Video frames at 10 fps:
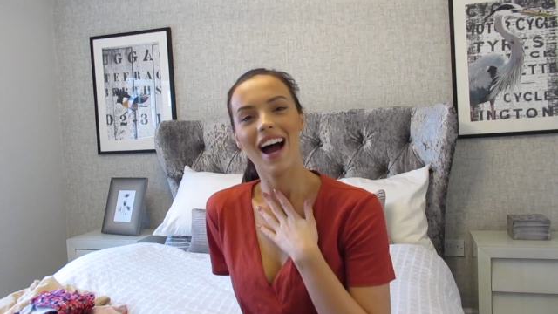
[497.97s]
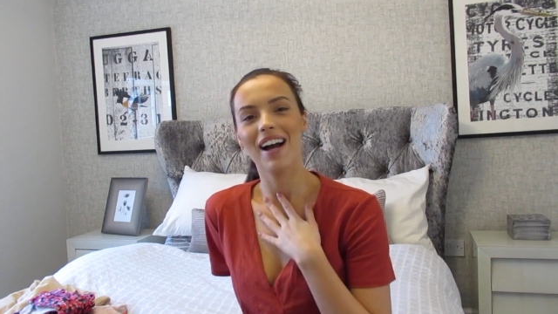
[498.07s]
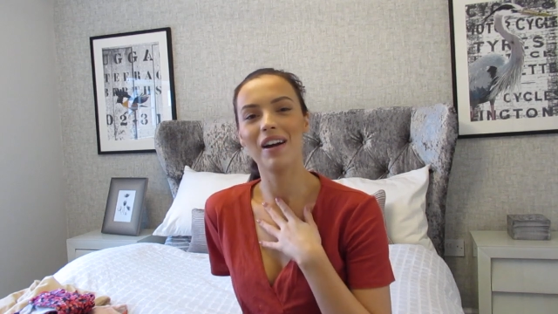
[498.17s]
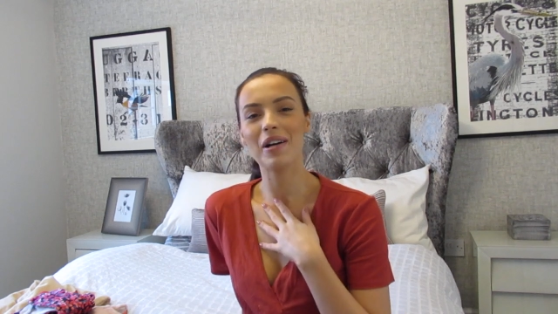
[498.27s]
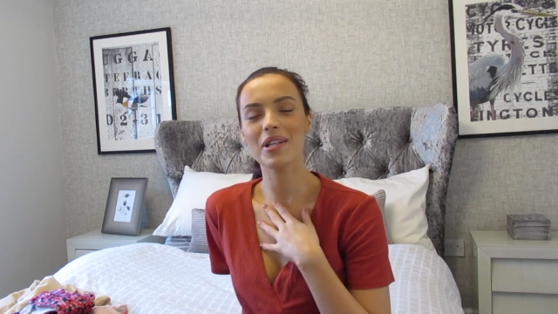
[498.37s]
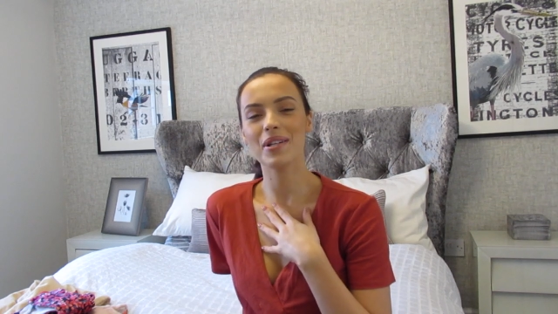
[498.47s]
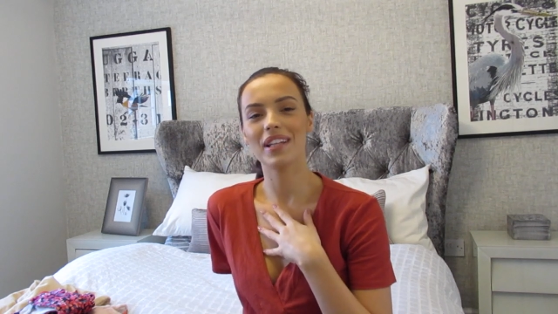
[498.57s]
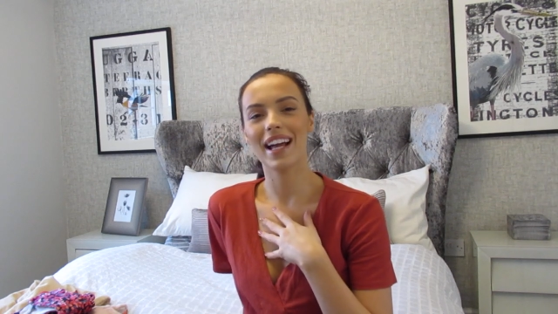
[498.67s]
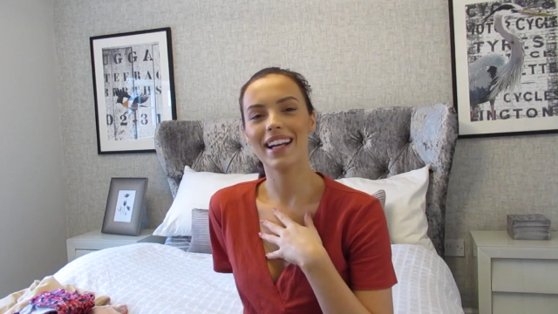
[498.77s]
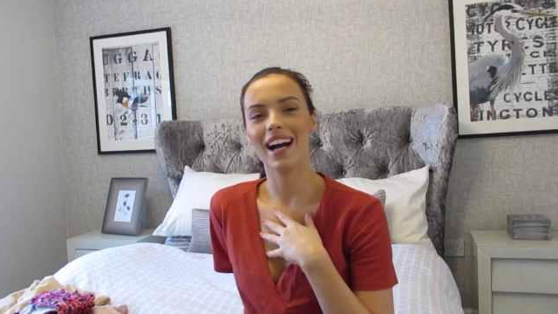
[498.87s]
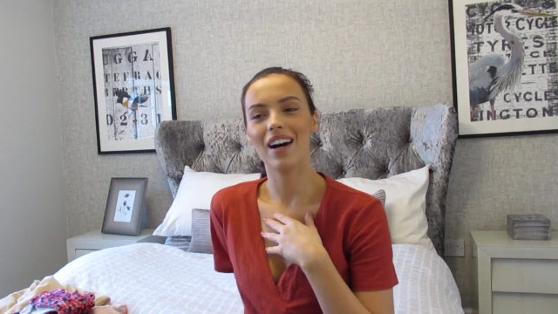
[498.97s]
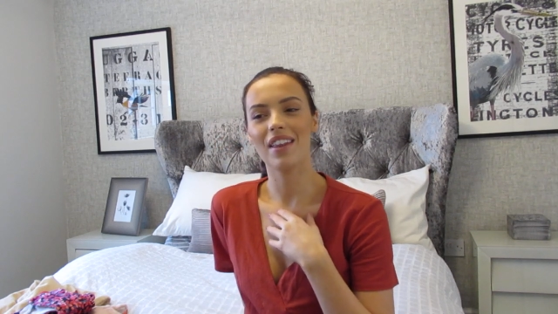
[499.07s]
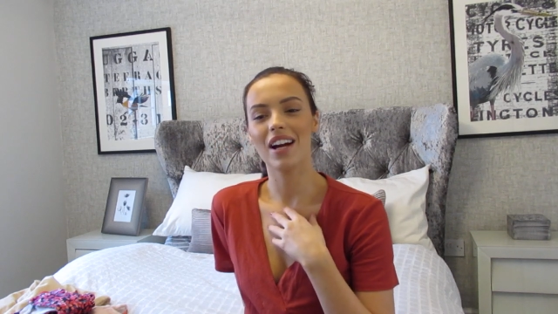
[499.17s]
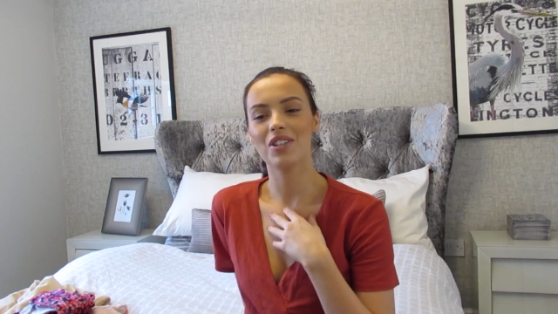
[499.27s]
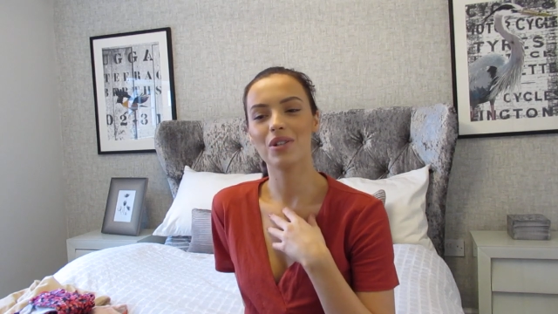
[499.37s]
I also like
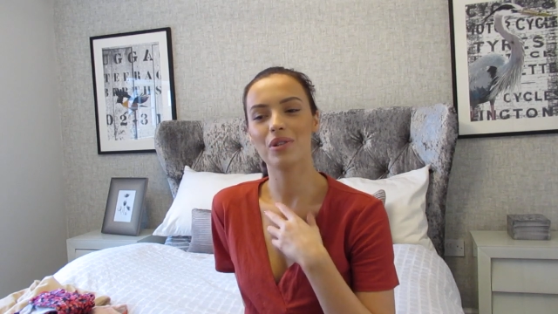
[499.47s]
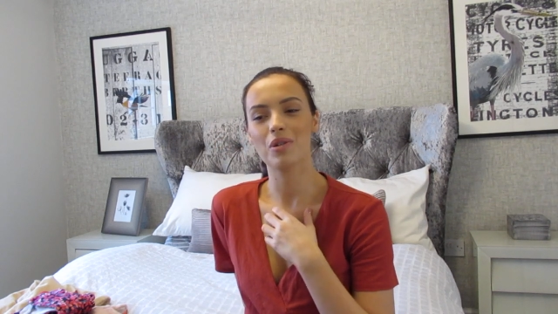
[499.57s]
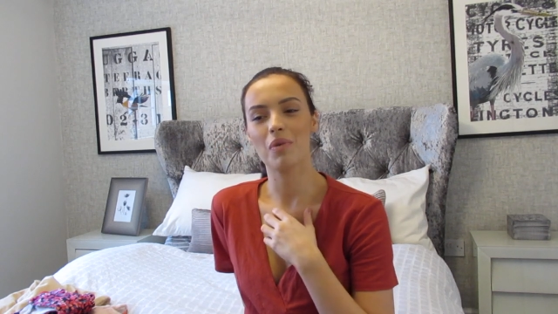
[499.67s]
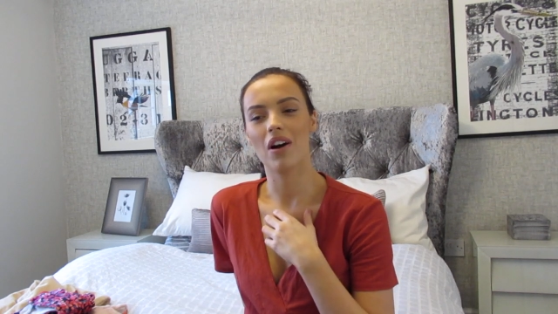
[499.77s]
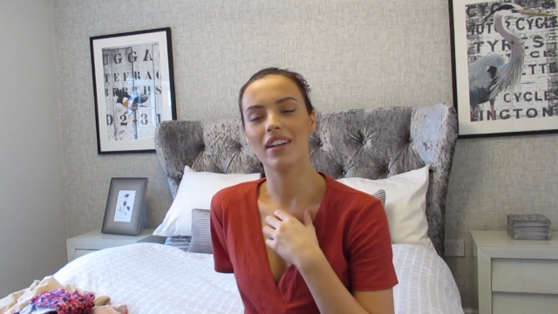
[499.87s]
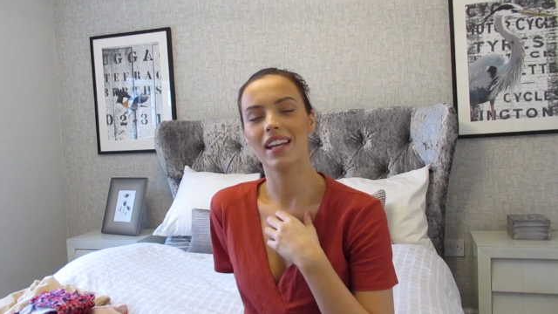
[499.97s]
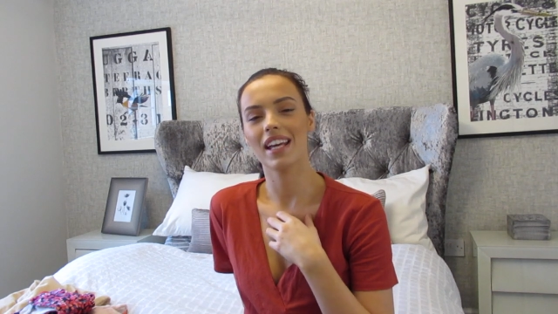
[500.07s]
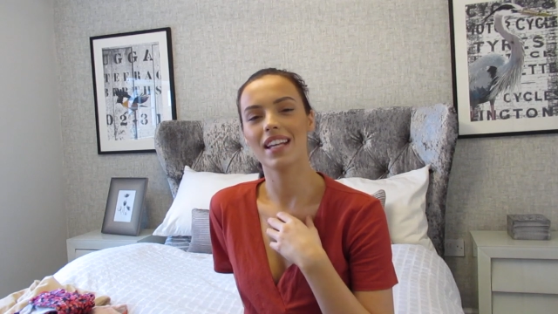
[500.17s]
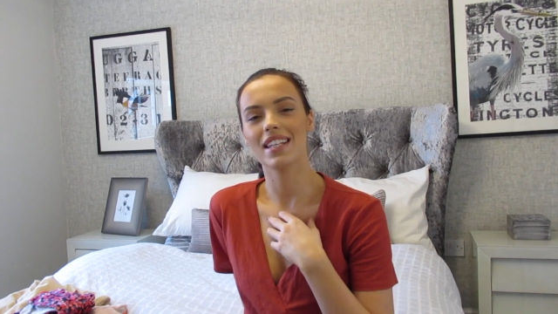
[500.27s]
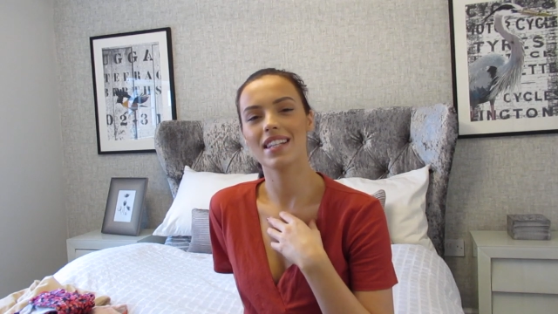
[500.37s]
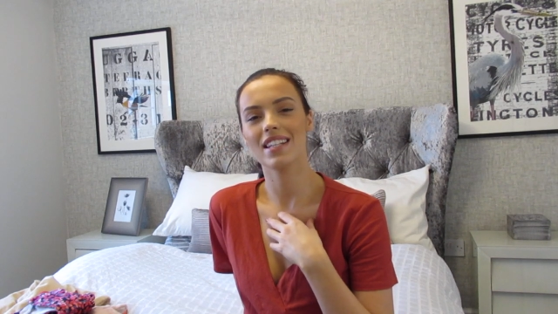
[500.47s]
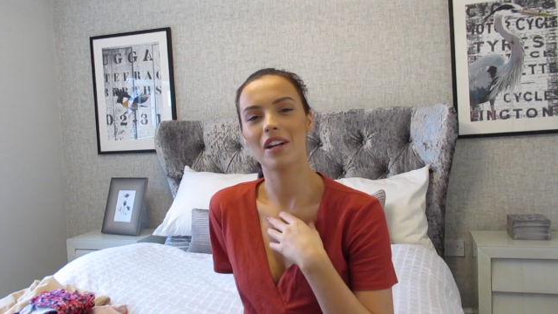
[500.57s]
how that Jules one is,